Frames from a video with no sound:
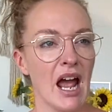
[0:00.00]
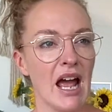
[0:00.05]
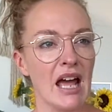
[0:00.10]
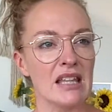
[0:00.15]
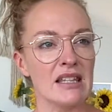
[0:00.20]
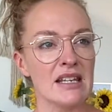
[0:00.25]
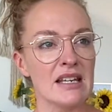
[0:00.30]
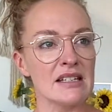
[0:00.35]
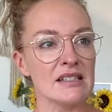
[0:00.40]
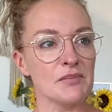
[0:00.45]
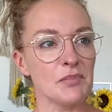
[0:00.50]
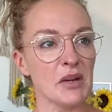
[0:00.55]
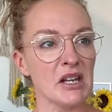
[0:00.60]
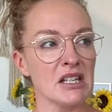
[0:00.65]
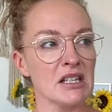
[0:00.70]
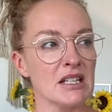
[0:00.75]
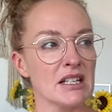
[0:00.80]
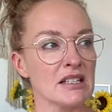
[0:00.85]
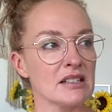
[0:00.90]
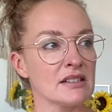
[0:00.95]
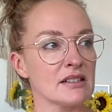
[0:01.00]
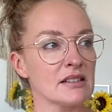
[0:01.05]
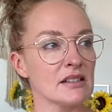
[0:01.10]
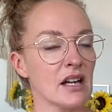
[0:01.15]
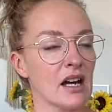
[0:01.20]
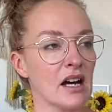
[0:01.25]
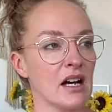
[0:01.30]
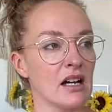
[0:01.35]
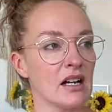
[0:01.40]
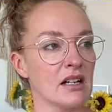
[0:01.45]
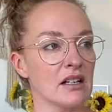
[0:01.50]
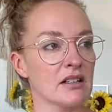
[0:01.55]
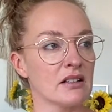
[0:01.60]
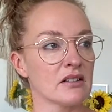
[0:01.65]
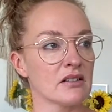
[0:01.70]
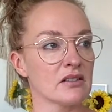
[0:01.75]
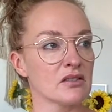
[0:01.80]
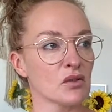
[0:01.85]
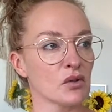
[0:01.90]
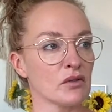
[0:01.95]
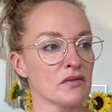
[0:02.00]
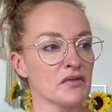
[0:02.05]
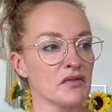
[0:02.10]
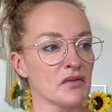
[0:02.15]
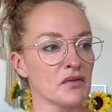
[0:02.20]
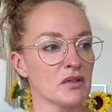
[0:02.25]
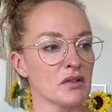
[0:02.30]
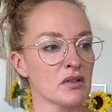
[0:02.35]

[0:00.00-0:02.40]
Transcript: And there's been this sort of